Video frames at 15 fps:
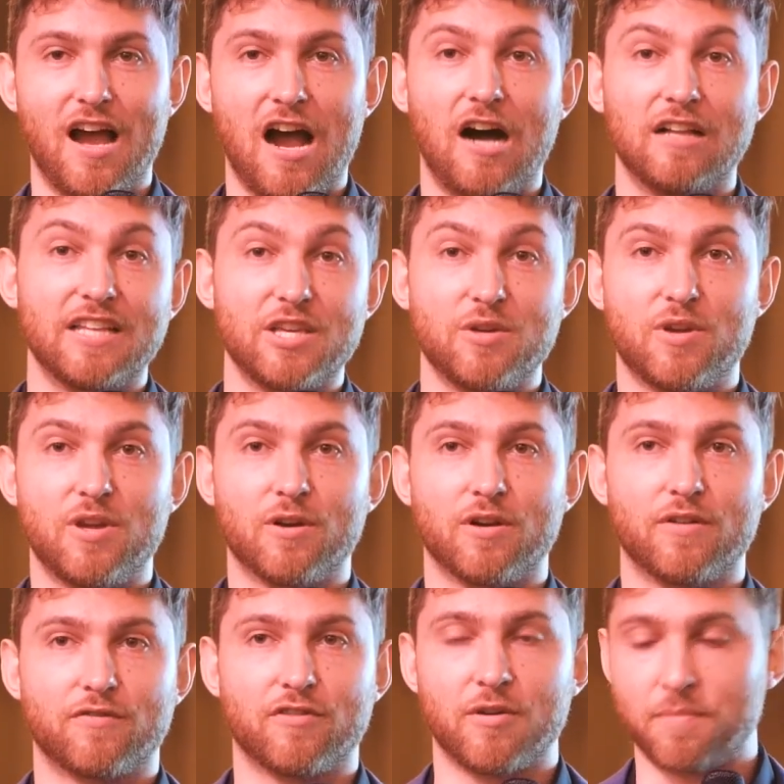I'll let you hear
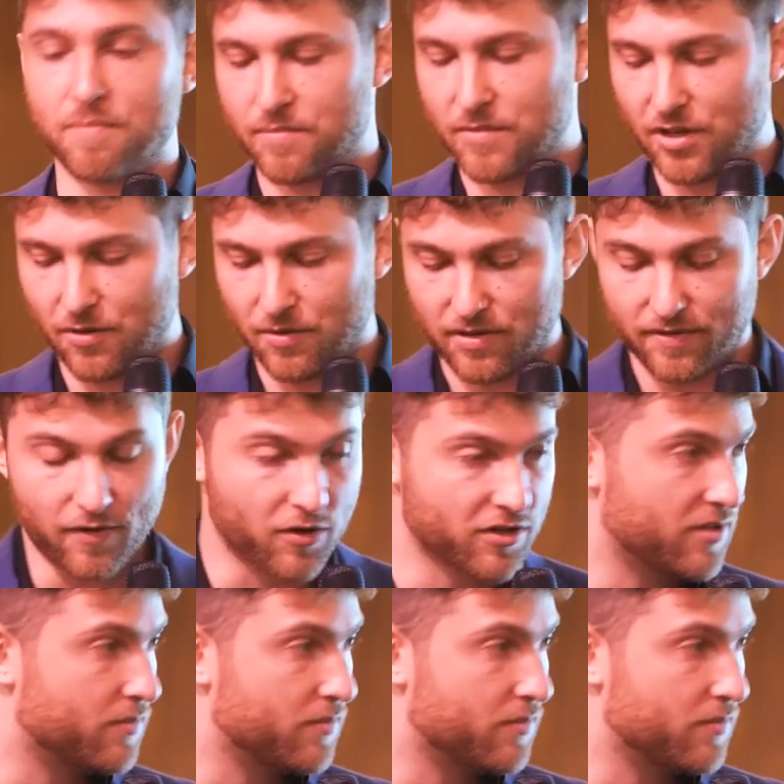it from the folks